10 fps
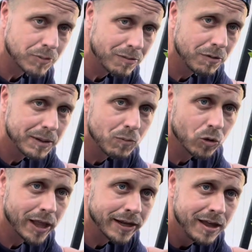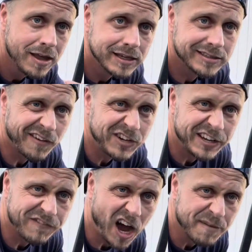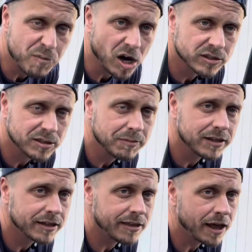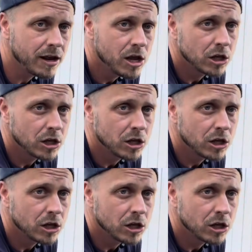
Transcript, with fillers: it's probably more like 75 bucks, something like that.